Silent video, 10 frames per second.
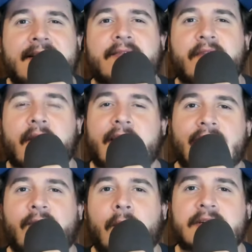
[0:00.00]
Very
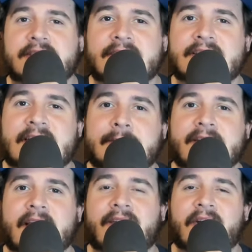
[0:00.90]
unfortunate. Seems
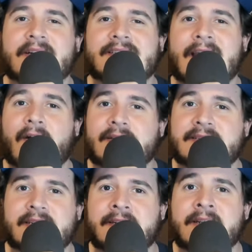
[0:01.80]
like a very
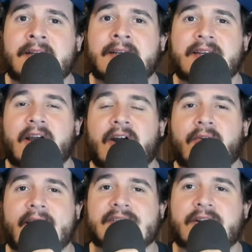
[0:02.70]
talented young
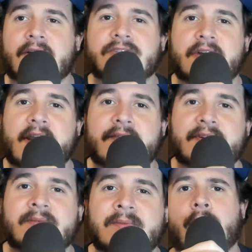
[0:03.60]
race car
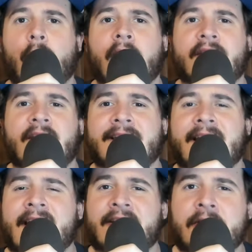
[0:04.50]
driver. One thing that
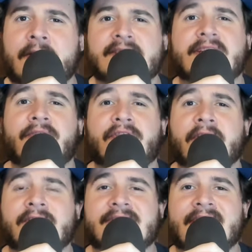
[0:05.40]
I noticed on
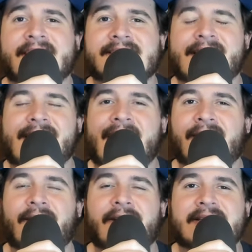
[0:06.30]
Thursday is that Kyle
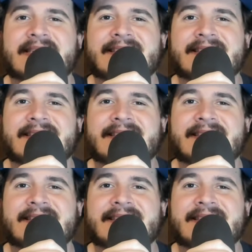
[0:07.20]
Larson